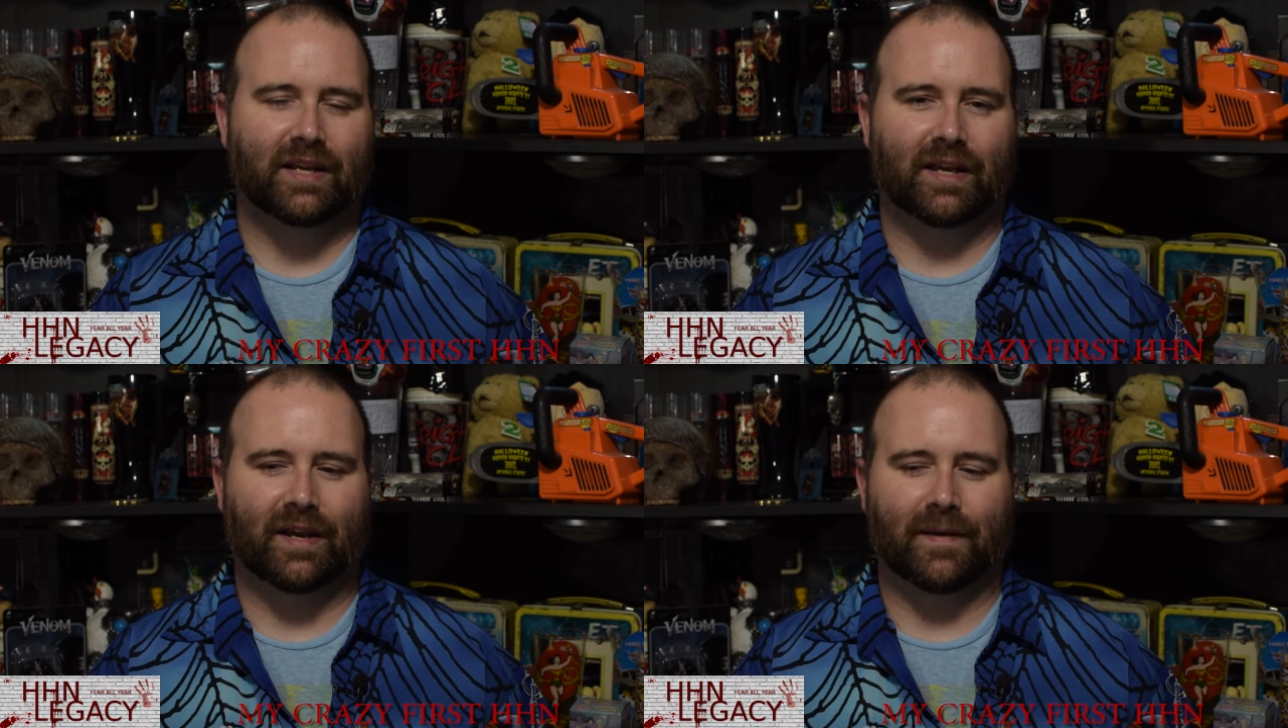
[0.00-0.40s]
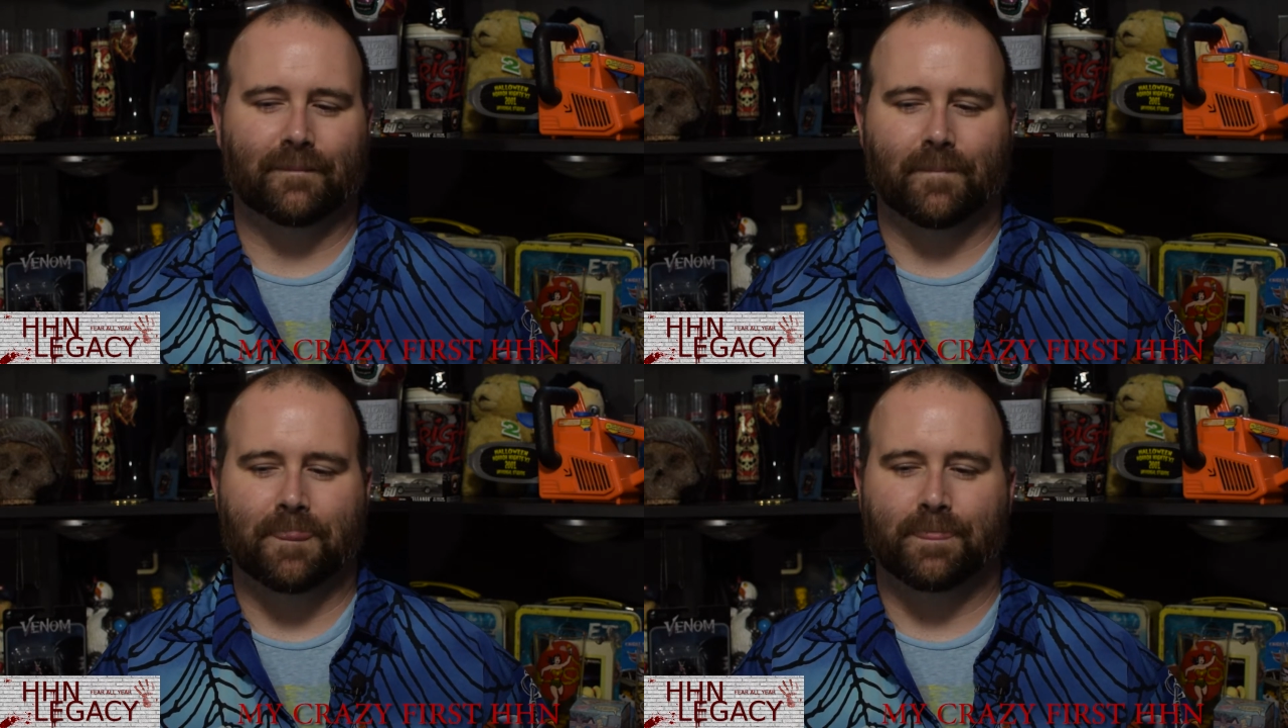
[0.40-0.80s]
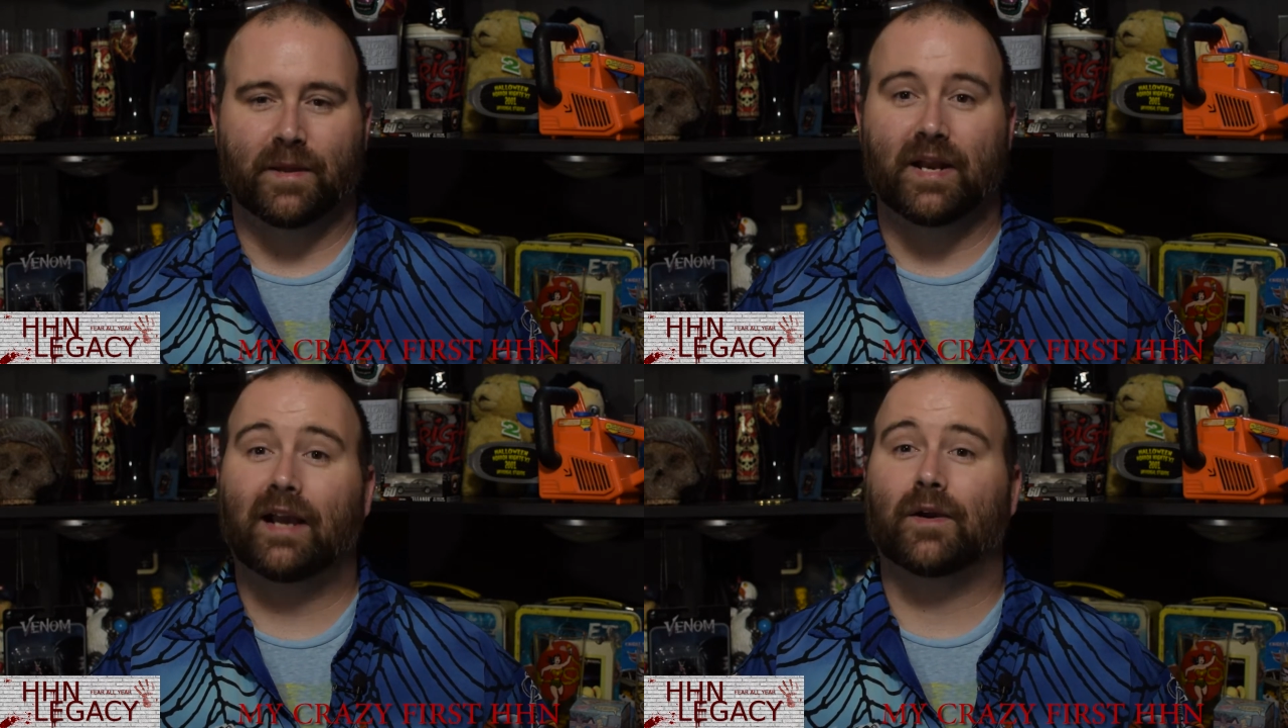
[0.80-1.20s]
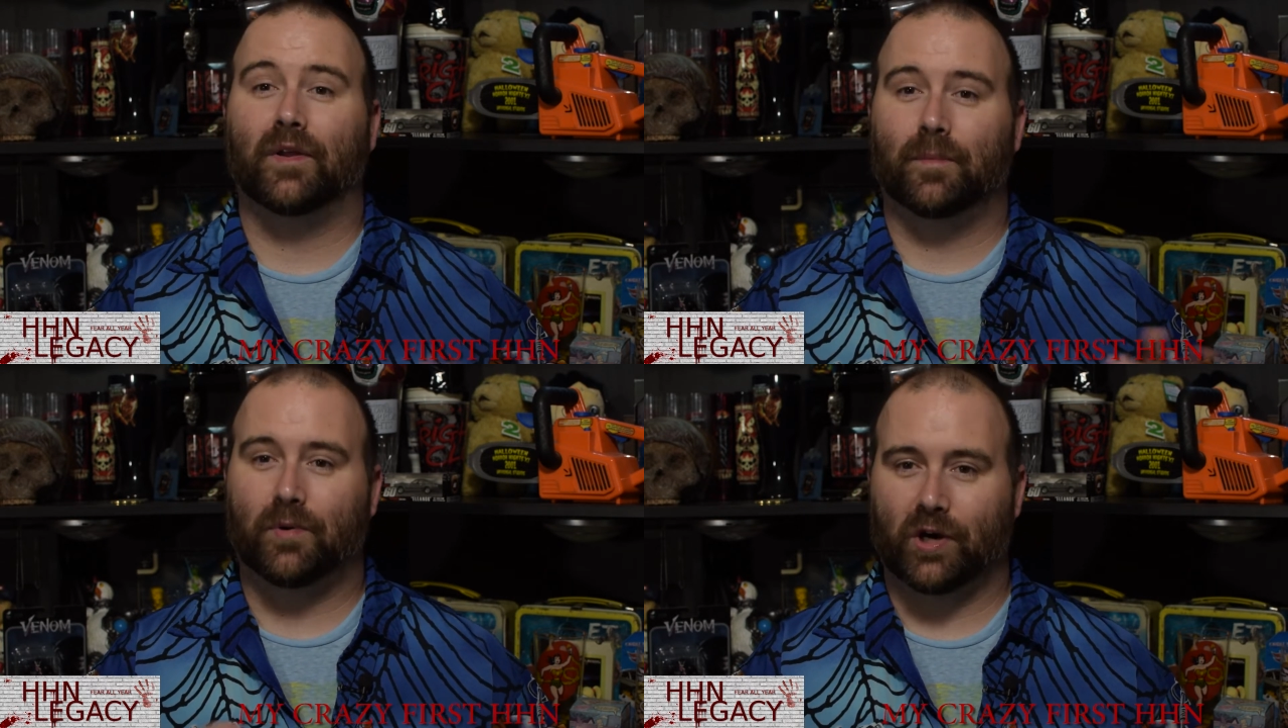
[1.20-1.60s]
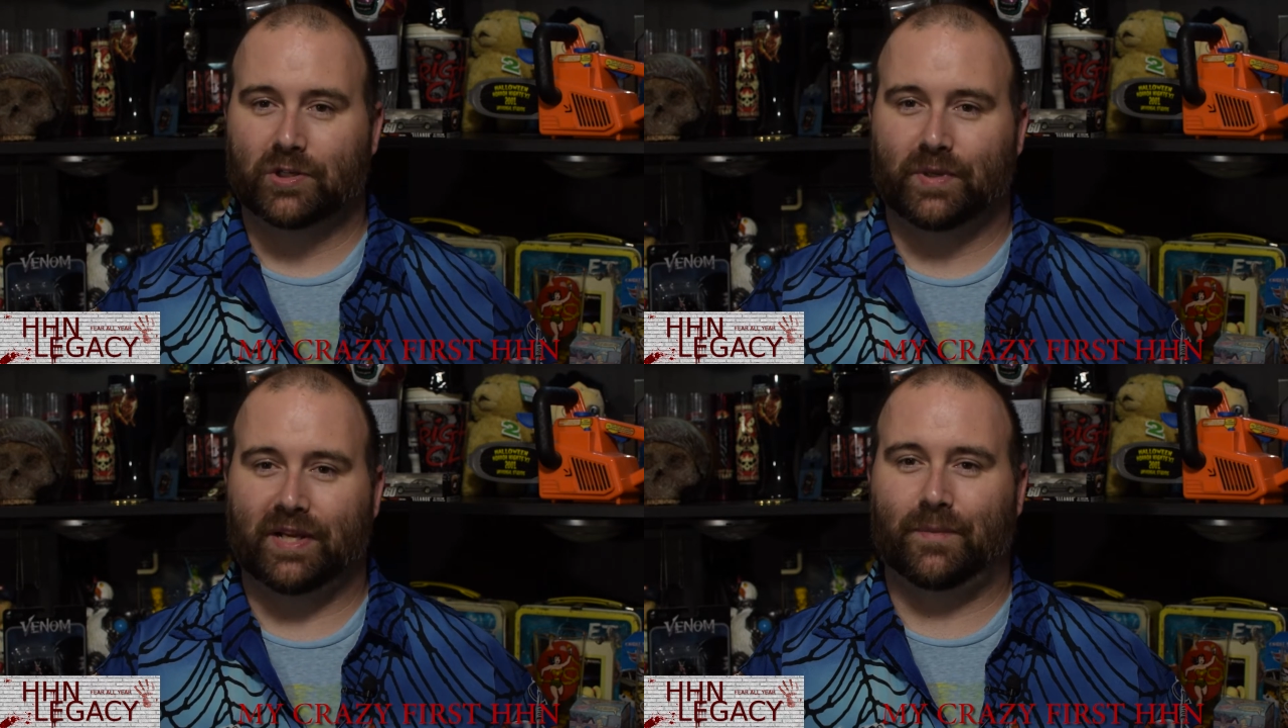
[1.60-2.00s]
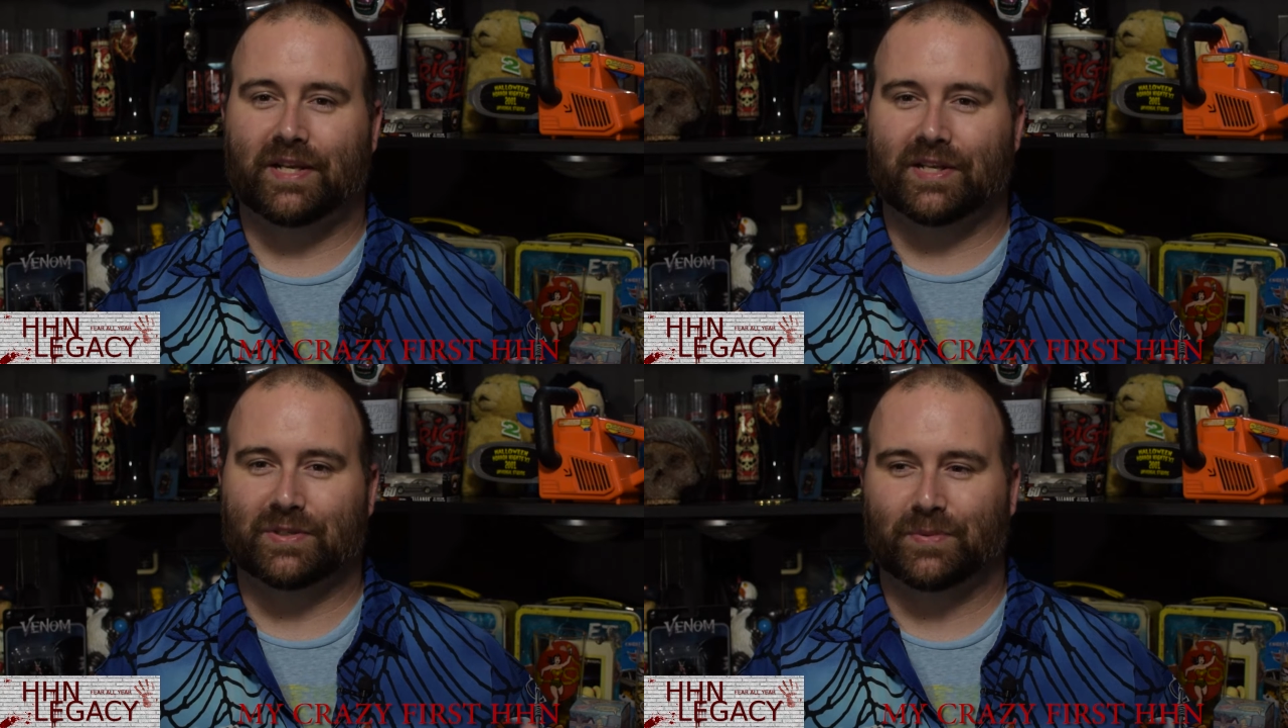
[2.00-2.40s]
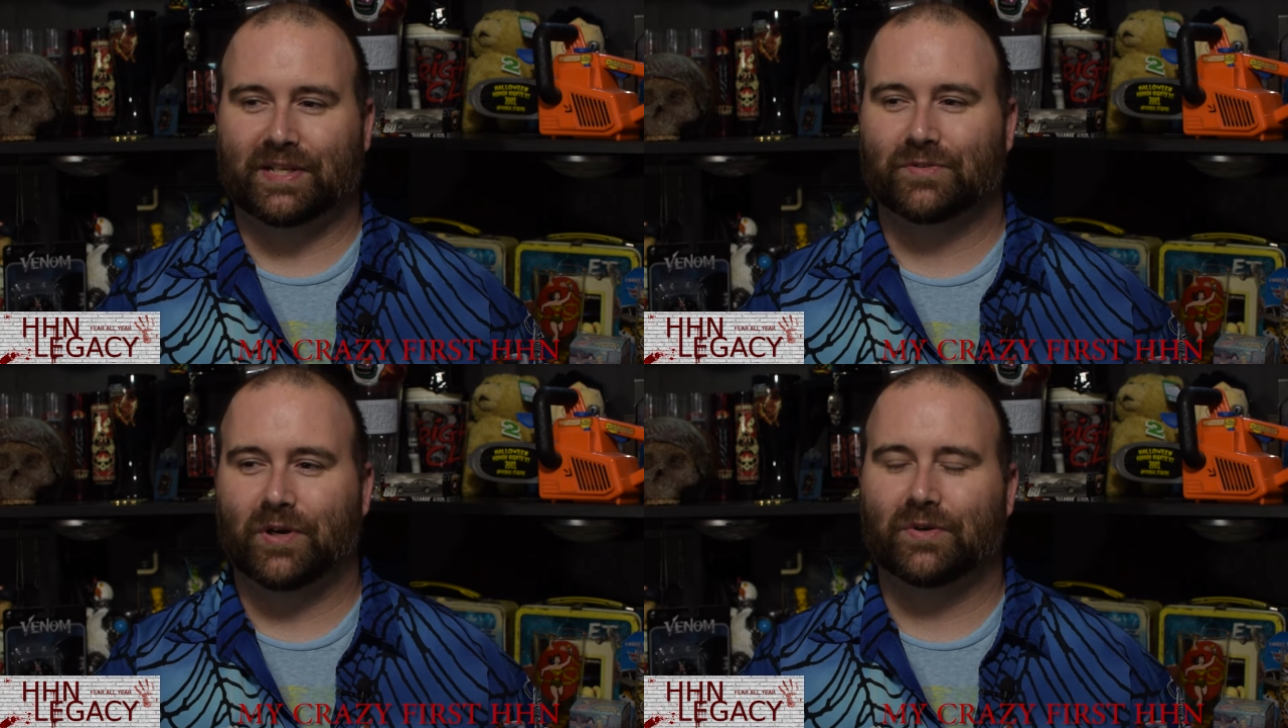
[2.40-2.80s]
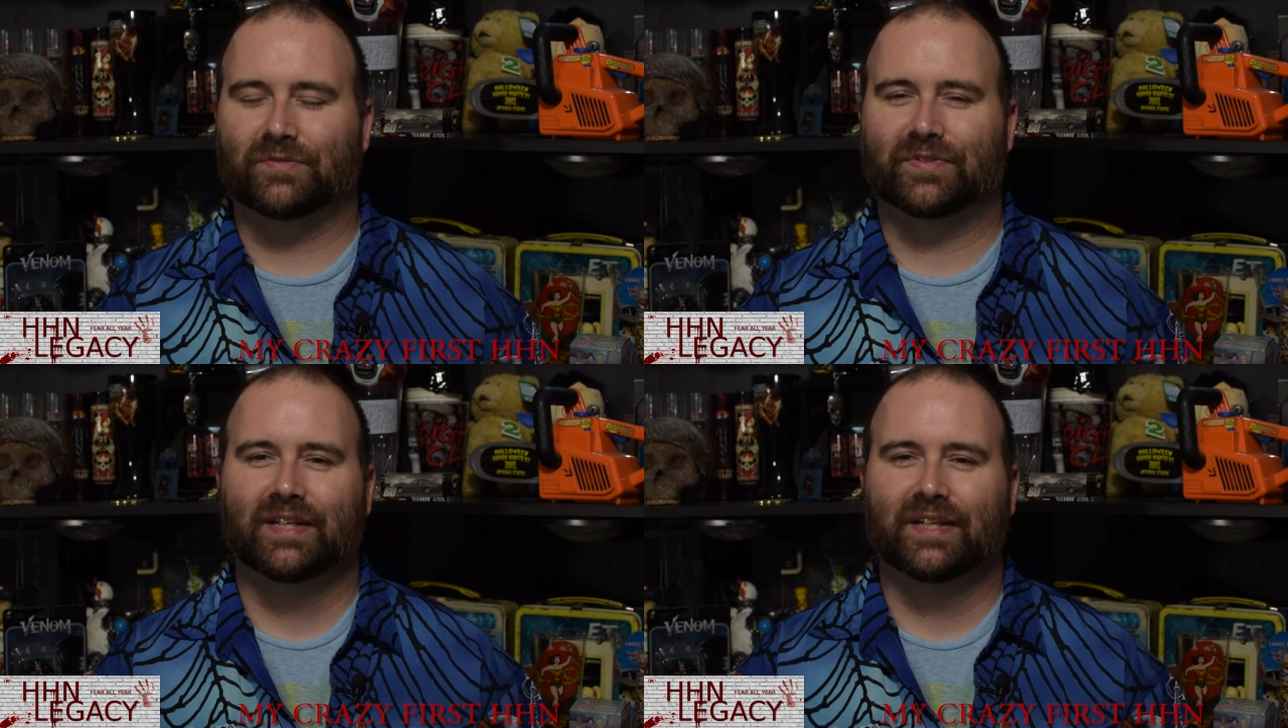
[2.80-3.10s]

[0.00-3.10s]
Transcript: um, did not go to the parks. We we just we drove